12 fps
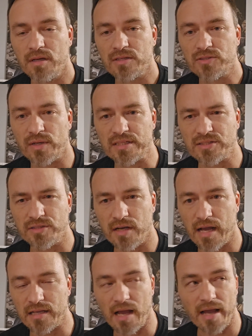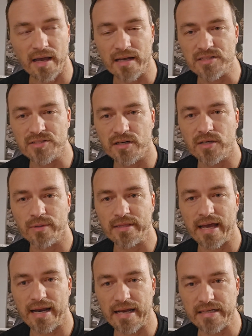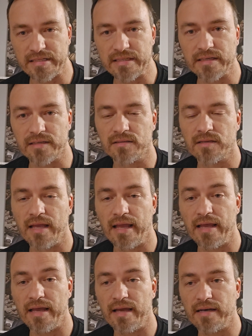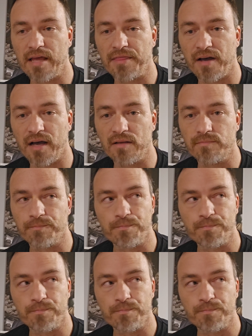So I kind of started with that idea, and I thought